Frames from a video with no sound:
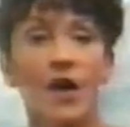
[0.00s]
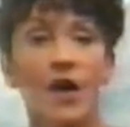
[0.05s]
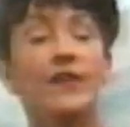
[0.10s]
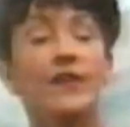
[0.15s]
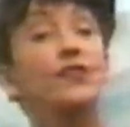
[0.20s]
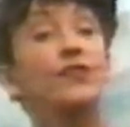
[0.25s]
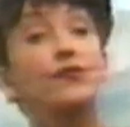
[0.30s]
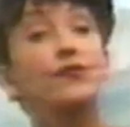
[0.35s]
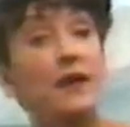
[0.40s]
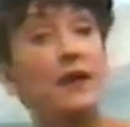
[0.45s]

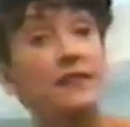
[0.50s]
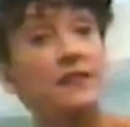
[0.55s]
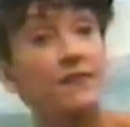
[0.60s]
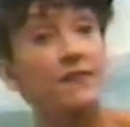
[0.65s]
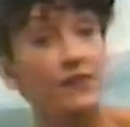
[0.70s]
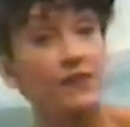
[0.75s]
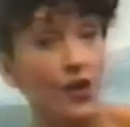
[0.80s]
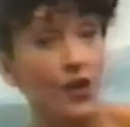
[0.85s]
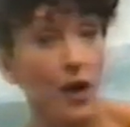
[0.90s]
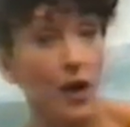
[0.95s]
the stress
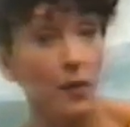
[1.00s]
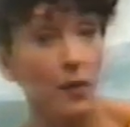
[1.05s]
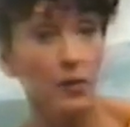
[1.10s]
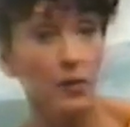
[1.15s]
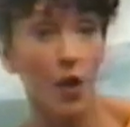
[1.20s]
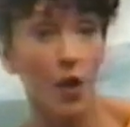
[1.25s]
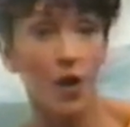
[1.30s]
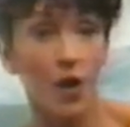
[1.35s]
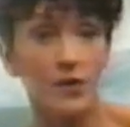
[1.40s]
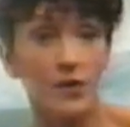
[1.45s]
of job
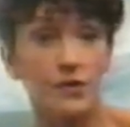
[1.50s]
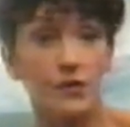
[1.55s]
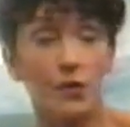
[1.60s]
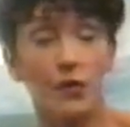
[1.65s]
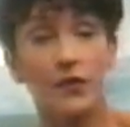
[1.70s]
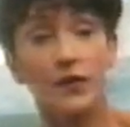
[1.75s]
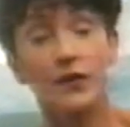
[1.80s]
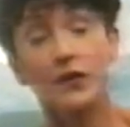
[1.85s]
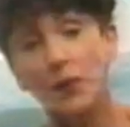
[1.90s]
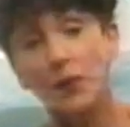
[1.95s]
loss or
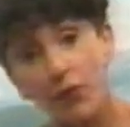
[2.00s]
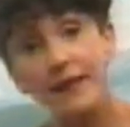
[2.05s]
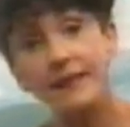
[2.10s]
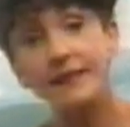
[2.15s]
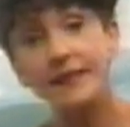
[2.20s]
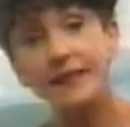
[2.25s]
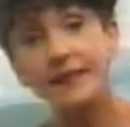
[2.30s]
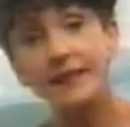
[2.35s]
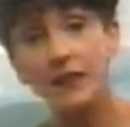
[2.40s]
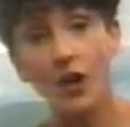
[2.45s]
the
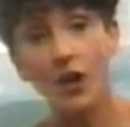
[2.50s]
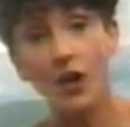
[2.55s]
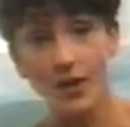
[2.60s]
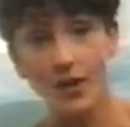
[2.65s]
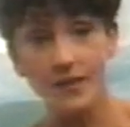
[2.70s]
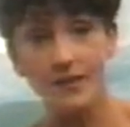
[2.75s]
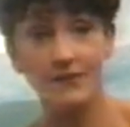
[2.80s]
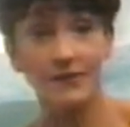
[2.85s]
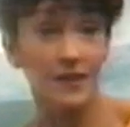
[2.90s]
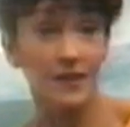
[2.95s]
depressing
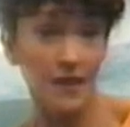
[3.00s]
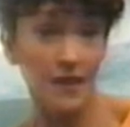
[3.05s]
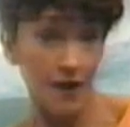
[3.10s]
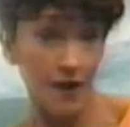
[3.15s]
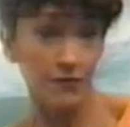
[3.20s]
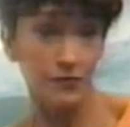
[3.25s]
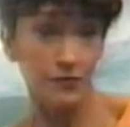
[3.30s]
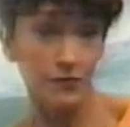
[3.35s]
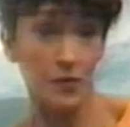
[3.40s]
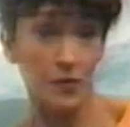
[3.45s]
loss of a
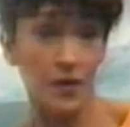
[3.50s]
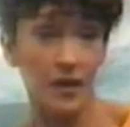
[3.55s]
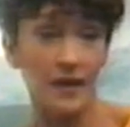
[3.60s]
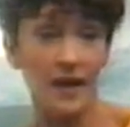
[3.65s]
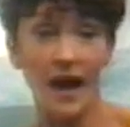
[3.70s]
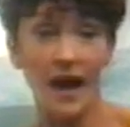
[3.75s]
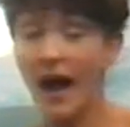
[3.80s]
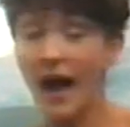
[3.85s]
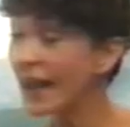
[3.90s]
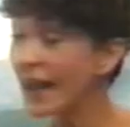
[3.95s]
loved one.
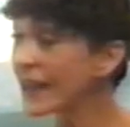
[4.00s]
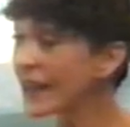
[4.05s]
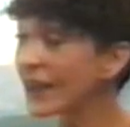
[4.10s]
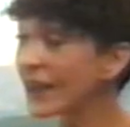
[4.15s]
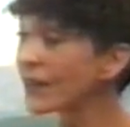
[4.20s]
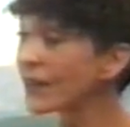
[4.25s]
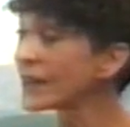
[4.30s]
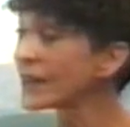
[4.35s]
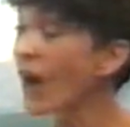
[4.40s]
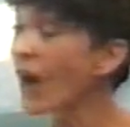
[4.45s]
I
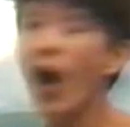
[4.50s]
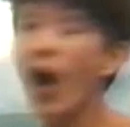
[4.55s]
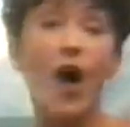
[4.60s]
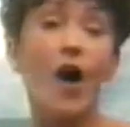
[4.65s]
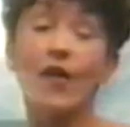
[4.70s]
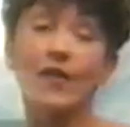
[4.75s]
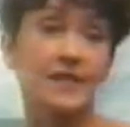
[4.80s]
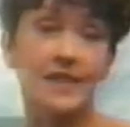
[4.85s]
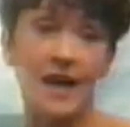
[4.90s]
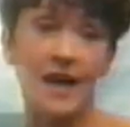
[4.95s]
hear it
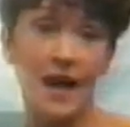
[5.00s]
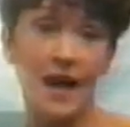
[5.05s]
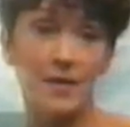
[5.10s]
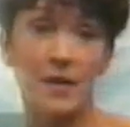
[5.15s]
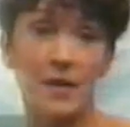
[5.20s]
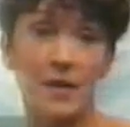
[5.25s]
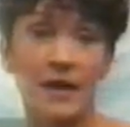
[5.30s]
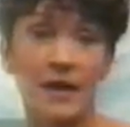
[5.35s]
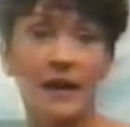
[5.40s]
all the time.